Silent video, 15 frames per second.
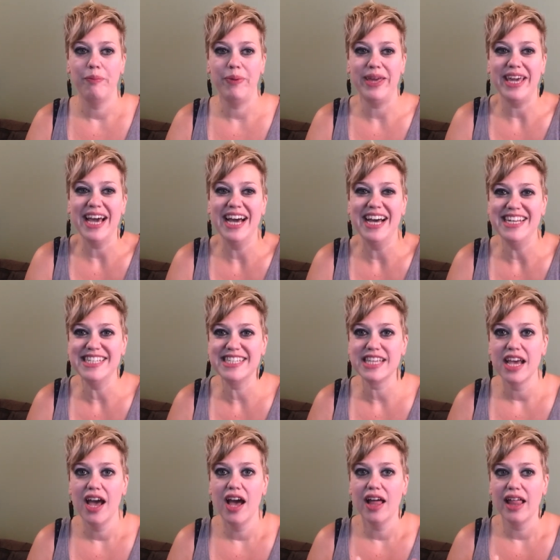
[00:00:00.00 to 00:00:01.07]
Because
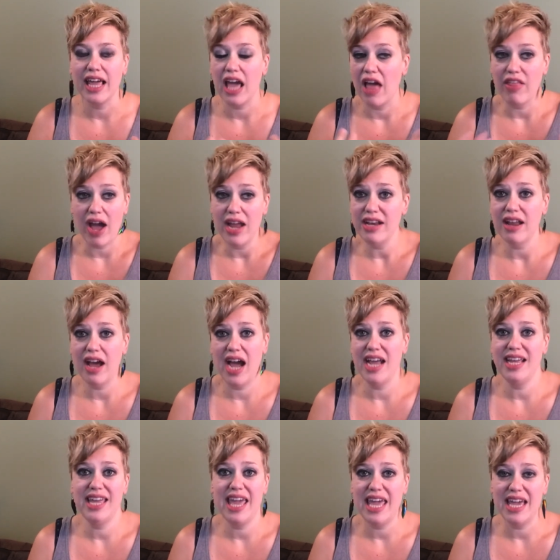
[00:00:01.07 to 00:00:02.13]
like I
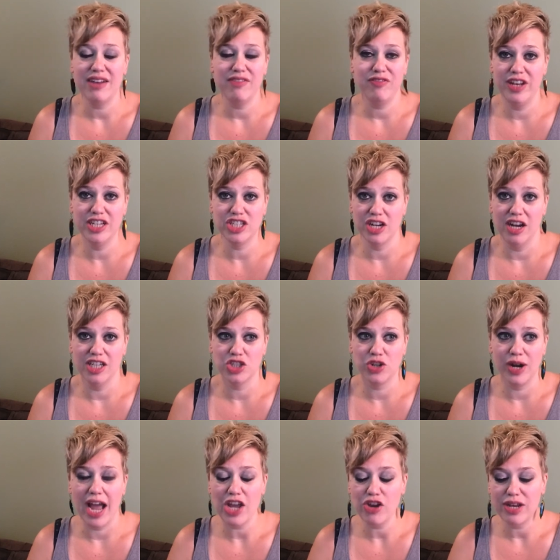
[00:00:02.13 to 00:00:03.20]
I can't finish an
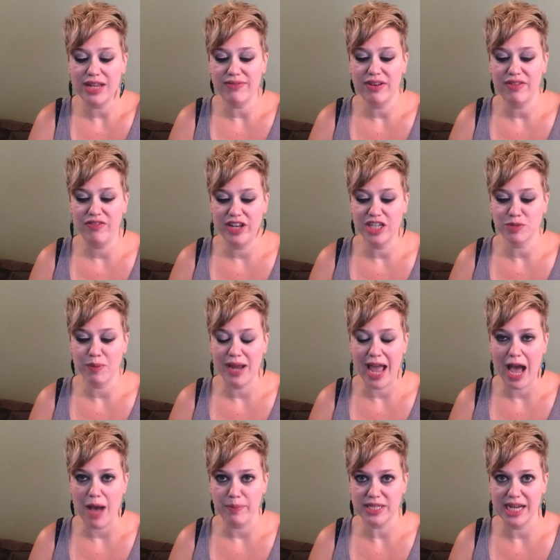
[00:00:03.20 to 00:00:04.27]
entree. I couldn't even finish my
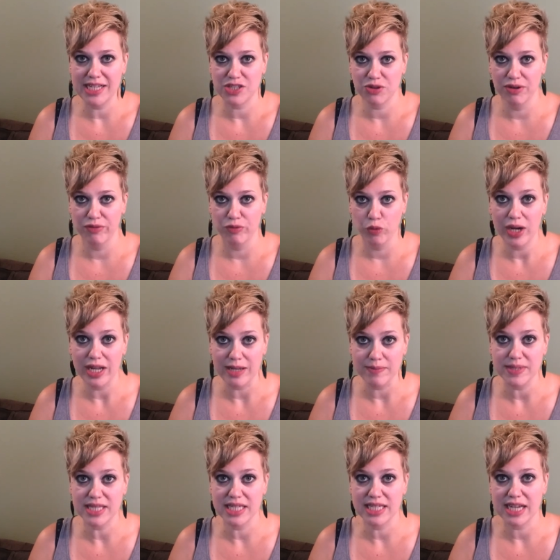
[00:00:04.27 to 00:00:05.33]
appetizer of
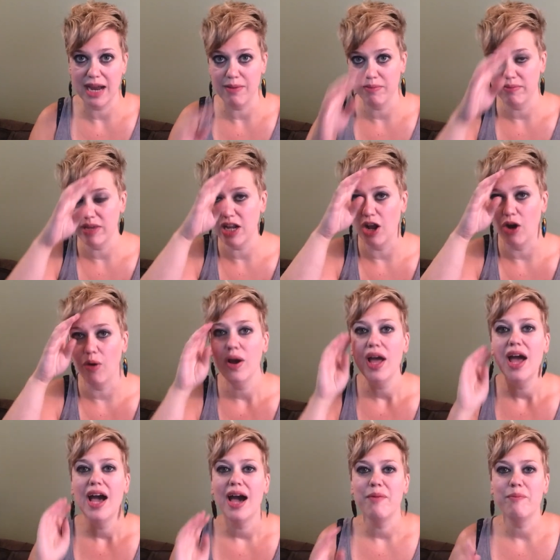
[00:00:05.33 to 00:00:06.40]
ribs the time, you know.
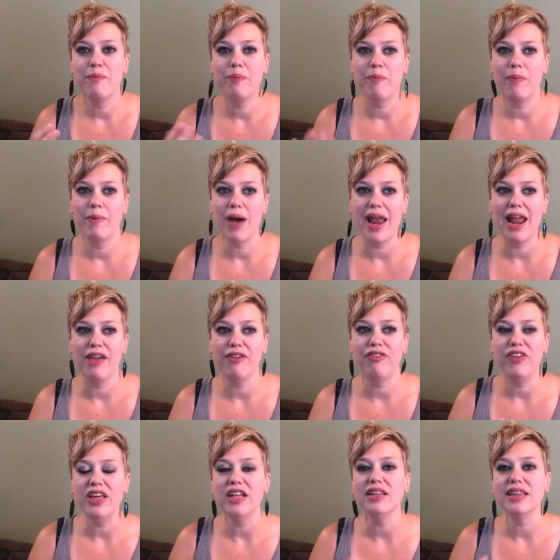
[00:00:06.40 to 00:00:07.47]
And I
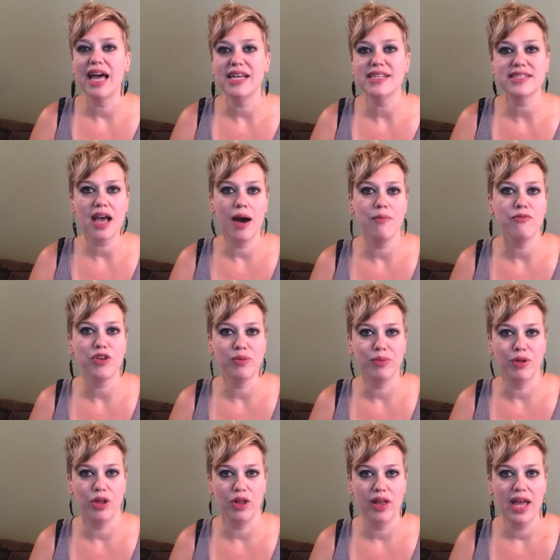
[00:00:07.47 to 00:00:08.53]
feel less
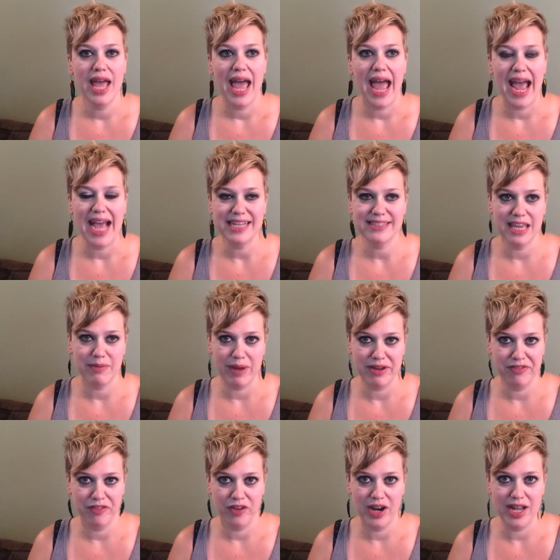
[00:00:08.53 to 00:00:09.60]
comfortable asking
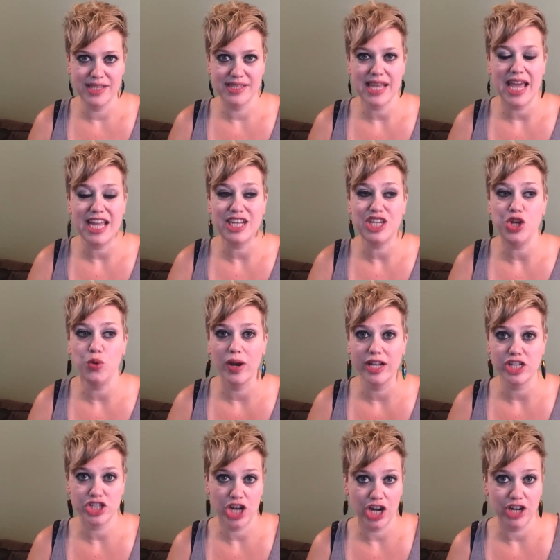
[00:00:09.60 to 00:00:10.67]
my friends, hey, do you want
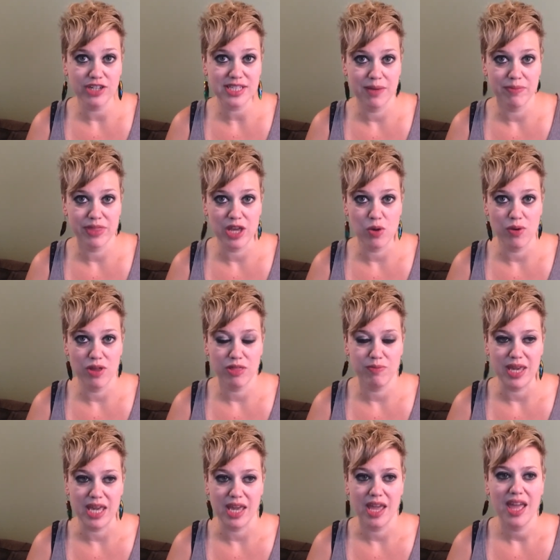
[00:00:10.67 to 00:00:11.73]
to share something with
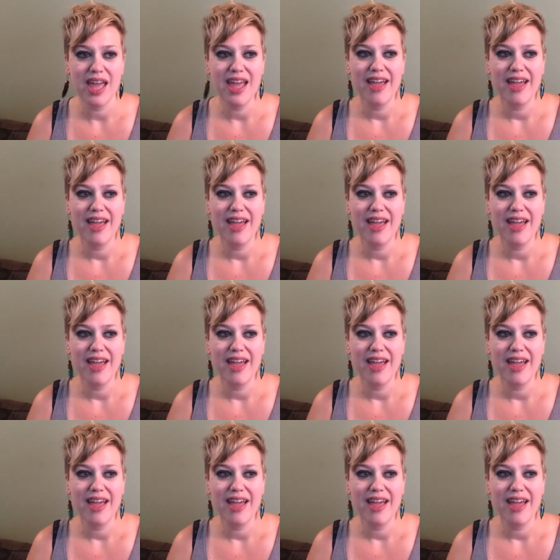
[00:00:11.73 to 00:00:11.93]
me